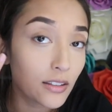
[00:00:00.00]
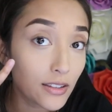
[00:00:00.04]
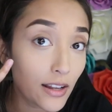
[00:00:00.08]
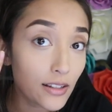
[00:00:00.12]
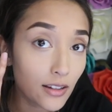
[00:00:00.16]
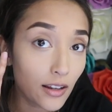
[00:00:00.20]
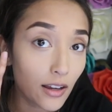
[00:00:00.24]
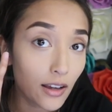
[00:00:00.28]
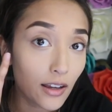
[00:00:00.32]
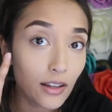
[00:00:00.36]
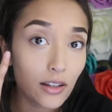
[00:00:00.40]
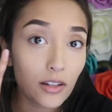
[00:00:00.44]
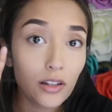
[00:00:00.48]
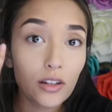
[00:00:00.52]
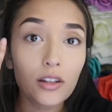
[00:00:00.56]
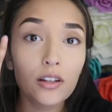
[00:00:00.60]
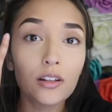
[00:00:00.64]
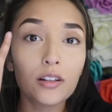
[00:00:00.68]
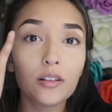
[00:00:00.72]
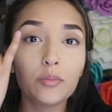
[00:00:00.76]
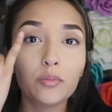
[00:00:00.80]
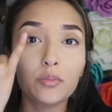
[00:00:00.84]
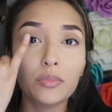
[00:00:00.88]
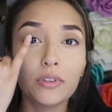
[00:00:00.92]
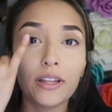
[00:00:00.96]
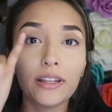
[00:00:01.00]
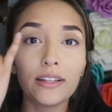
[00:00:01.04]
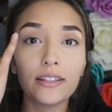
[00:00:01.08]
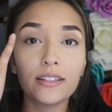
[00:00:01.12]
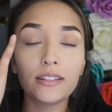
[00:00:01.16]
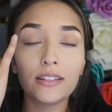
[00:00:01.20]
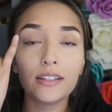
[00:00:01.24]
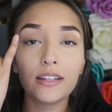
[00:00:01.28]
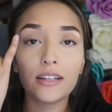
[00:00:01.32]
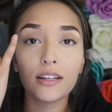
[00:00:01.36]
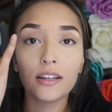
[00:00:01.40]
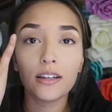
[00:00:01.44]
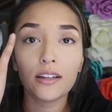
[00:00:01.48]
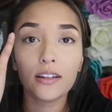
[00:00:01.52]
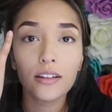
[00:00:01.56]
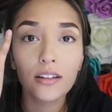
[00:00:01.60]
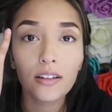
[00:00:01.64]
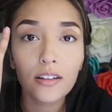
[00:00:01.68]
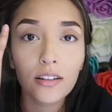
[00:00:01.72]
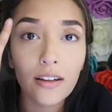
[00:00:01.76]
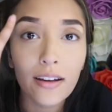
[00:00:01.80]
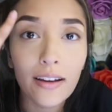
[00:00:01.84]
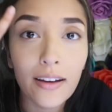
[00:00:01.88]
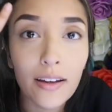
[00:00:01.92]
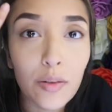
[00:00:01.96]
Done blending.
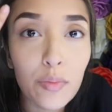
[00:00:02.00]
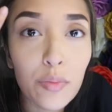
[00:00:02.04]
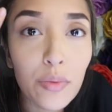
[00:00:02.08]
I